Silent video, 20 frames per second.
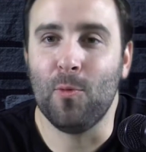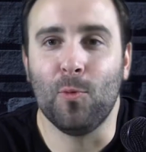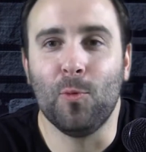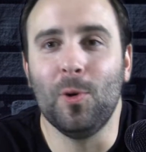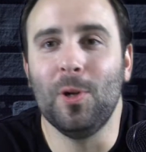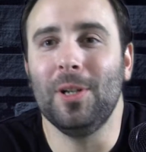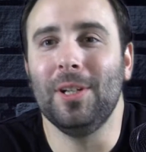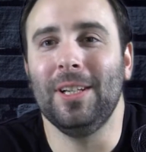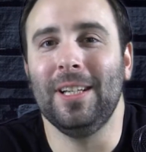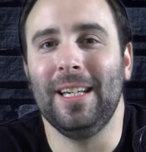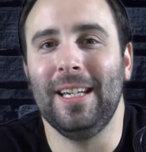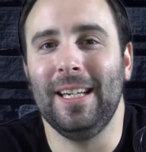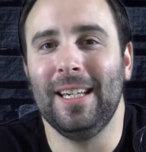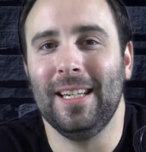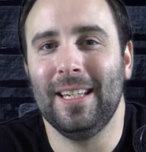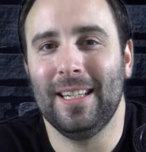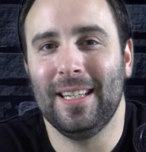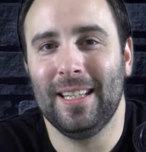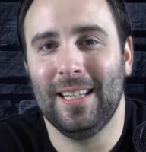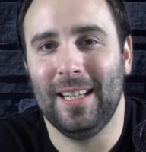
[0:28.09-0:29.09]
I
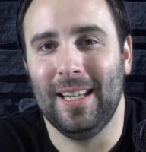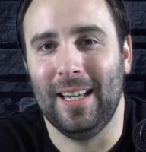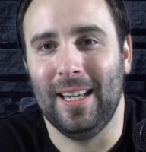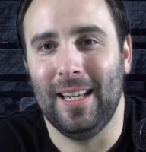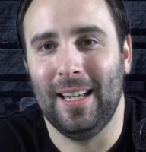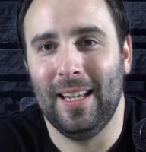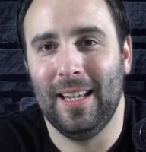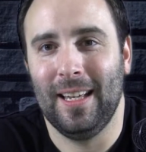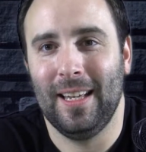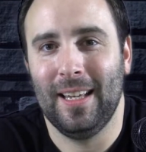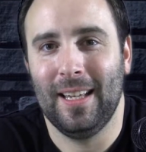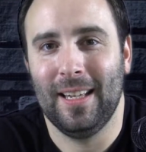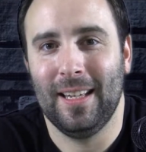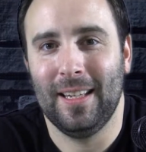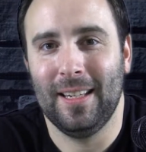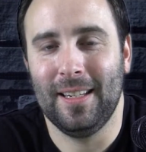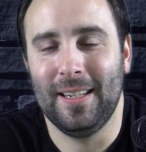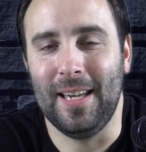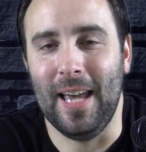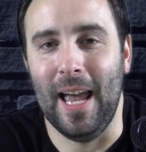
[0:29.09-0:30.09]
really
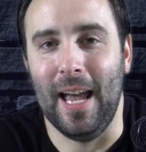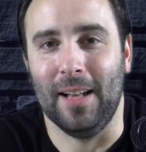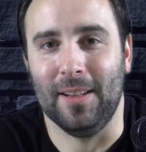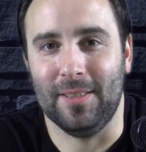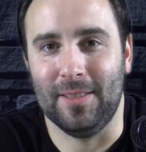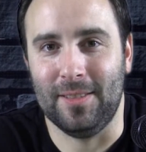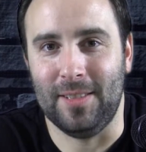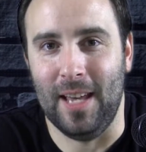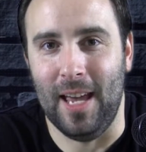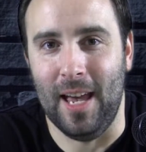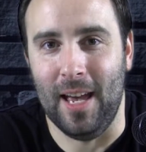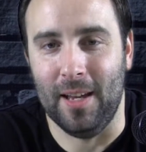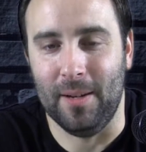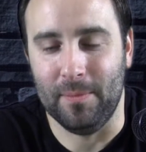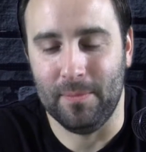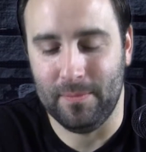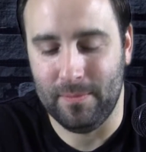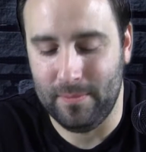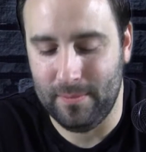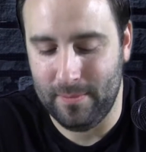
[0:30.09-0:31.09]
can't
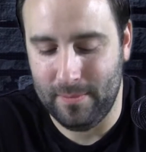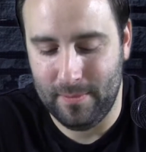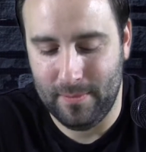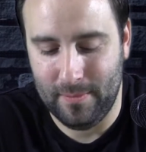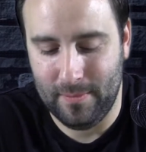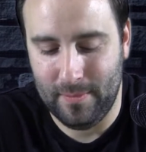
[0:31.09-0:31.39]
stand